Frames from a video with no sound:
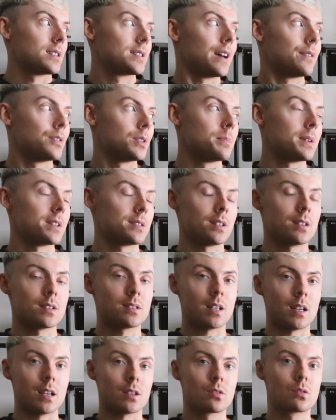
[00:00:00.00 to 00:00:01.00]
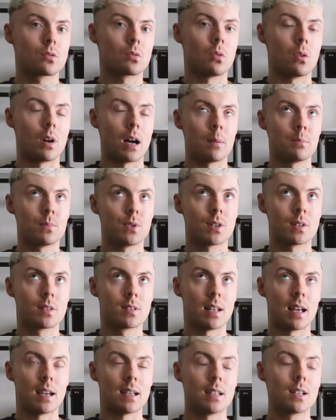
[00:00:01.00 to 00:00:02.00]
to 7 business days. So I'm
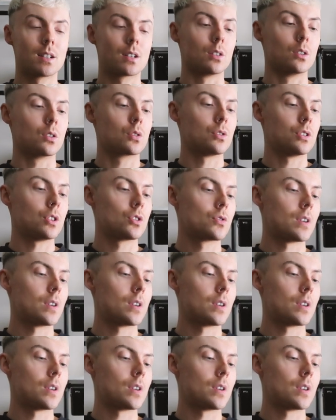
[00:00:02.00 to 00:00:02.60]
just like gonna